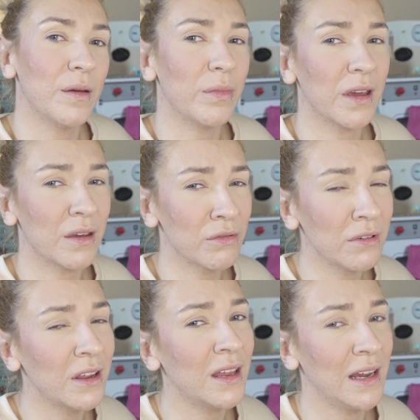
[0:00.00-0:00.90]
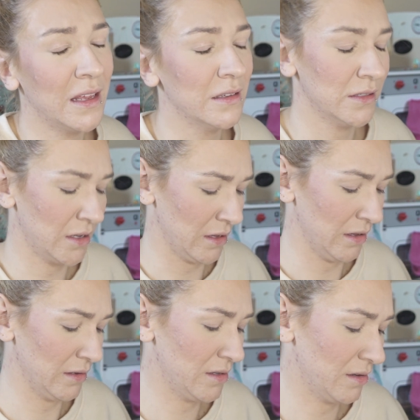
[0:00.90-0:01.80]
But it really is
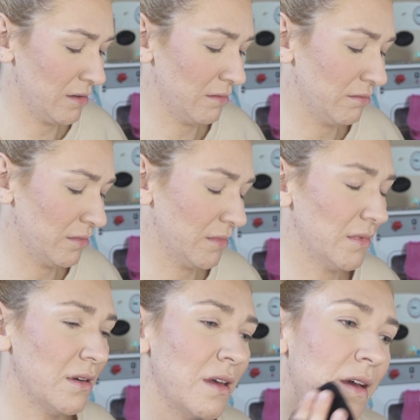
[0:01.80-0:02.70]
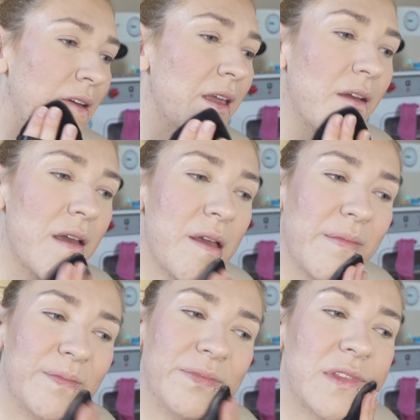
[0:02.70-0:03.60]
good. Like,
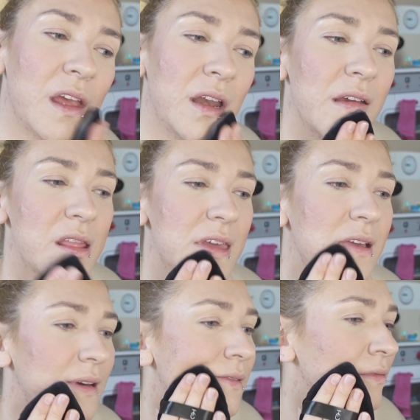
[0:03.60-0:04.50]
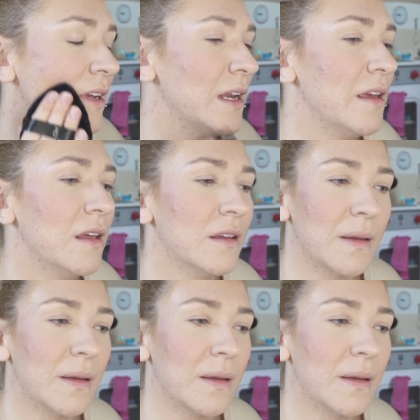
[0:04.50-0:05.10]
I don't think I really